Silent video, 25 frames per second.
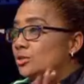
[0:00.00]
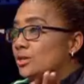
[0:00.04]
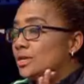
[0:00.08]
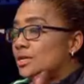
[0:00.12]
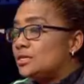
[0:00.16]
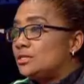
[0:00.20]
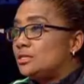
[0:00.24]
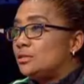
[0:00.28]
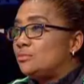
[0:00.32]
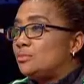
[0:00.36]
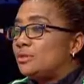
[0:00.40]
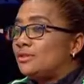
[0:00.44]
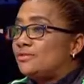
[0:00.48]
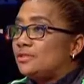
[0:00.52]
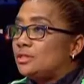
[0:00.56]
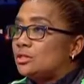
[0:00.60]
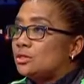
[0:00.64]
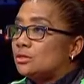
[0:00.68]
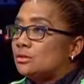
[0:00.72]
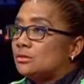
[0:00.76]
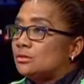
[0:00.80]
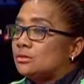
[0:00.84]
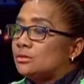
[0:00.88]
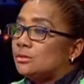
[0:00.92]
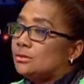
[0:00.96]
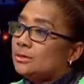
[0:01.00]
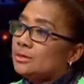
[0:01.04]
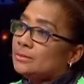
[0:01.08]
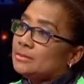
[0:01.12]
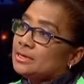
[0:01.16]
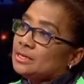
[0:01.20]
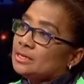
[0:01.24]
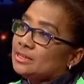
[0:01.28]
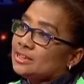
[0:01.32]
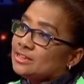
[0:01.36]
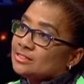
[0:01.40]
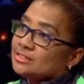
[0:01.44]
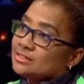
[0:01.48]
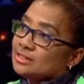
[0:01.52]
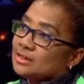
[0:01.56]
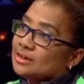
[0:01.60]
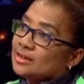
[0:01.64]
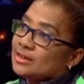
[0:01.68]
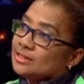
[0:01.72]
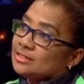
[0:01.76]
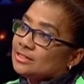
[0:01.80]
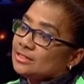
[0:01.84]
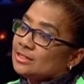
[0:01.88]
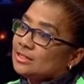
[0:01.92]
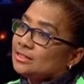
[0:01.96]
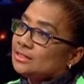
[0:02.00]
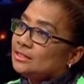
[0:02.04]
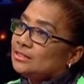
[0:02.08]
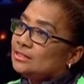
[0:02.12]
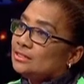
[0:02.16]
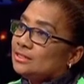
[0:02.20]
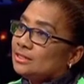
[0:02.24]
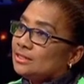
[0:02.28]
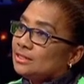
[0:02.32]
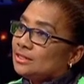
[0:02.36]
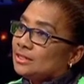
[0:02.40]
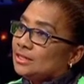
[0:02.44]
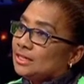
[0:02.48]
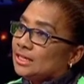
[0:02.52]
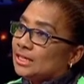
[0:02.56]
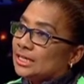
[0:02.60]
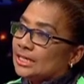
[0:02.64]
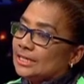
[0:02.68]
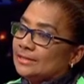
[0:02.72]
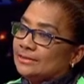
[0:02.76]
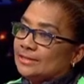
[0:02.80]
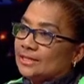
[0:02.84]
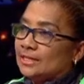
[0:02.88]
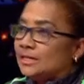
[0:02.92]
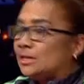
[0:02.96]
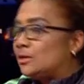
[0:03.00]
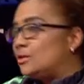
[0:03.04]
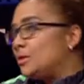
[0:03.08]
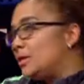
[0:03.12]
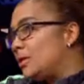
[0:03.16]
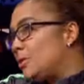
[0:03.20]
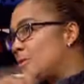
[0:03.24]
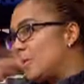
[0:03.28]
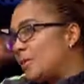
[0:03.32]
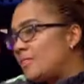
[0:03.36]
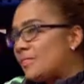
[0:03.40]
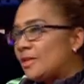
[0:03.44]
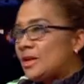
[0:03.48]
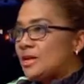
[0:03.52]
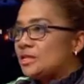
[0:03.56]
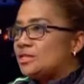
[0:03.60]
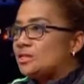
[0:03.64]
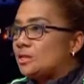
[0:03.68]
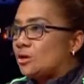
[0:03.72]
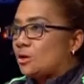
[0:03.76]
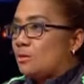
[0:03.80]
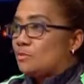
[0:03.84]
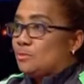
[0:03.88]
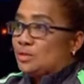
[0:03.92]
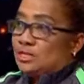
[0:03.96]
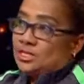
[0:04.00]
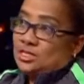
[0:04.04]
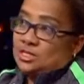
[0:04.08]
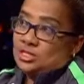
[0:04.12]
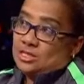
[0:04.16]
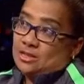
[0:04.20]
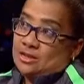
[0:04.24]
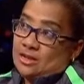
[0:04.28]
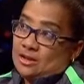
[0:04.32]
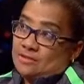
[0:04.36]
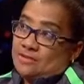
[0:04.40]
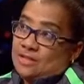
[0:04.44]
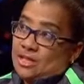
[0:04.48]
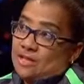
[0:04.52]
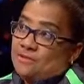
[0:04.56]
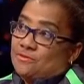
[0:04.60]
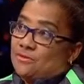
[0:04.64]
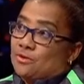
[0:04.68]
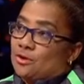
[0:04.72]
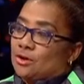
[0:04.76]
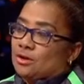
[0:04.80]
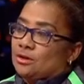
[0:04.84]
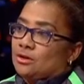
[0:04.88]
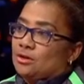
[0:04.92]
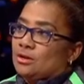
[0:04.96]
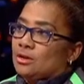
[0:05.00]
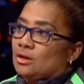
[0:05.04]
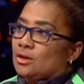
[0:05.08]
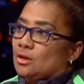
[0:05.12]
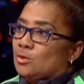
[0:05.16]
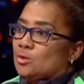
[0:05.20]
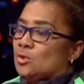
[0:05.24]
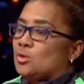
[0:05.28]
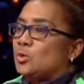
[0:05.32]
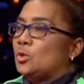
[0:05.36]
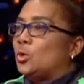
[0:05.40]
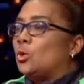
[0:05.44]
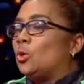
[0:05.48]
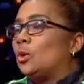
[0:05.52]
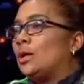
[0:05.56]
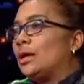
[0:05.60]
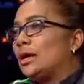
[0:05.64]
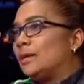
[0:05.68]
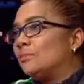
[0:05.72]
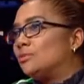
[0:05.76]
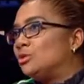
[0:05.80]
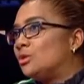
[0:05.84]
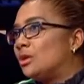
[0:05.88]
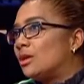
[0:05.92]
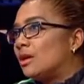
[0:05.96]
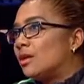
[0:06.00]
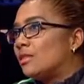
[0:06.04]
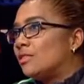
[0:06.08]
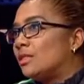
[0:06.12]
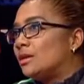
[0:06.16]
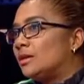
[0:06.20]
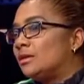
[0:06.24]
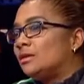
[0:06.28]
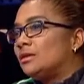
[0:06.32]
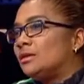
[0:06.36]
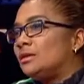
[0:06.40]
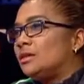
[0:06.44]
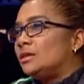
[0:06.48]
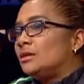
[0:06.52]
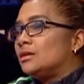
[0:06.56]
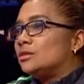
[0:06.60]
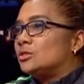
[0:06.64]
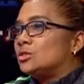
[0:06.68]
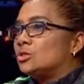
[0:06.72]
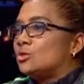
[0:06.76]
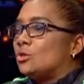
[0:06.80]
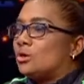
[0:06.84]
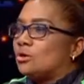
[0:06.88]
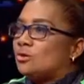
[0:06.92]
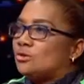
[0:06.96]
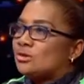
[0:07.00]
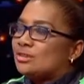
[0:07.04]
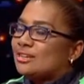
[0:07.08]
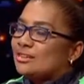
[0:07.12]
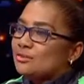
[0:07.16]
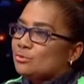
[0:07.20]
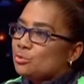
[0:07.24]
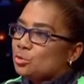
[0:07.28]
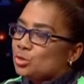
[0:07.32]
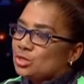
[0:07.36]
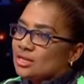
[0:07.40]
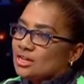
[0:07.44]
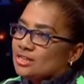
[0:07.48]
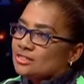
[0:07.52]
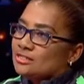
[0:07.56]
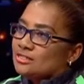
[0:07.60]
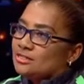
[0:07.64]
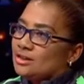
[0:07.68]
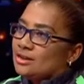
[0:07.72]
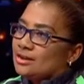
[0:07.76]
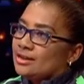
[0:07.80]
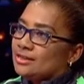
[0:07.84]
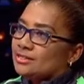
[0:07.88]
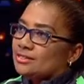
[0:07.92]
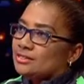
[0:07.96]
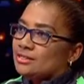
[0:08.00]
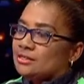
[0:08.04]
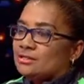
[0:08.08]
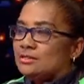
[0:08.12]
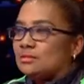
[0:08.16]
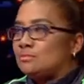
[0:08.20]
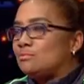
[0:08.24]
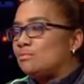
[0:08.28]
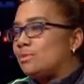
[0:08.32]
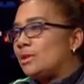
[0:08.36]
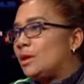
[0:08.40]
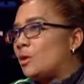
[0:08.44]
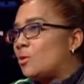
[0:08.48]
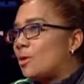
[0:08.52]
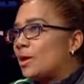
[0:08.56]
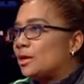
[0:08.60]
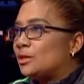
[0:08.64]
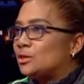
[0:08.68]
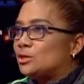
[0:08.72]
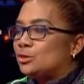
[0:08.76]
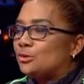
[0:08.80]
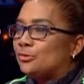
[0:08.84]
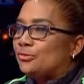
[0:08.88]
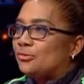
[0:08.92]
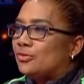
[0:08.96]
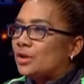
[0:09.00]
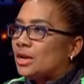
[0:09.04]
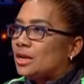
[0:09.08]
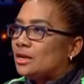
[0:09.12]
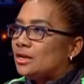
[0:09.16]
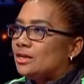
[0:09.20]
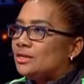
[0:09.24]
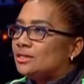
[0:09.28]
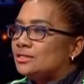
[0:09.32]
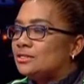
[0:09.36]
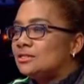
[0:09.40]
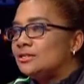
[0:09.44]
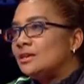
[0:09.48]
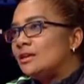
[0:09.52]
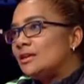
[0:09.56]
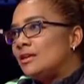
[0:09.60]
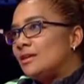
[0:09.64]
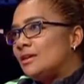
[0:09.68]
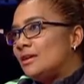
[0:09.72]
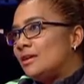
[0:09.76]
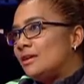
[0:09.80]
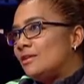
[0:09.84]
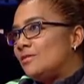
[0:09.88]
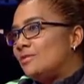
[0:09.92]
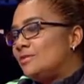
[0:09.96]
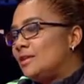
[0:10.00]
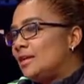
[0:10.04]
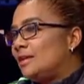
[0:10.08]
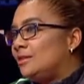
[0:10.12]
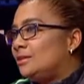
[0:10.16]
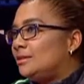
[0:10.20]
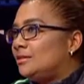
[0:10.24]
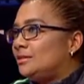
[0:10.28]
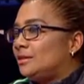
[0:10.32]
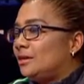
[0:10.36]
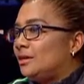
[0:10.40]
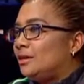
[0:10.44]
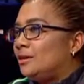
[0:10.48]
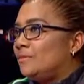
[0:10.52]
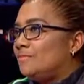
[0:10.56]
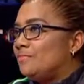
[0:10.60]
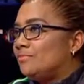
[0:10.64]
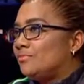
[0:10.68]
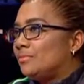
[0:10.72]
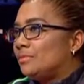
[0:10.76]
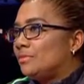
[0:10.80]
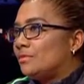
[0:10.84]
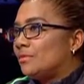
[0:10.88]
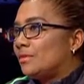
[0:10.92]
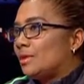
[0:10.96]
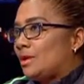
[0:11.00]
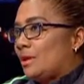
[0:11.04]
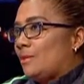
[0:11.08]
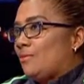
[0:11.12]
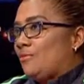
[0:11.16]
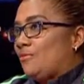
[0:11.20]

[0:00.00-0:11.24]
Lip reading: an inter-provincial tournament, get selected, and then only when there is a competition like the AFCON, we would all come together, the squad would get selected and play 1 or 2 friendlies, and then come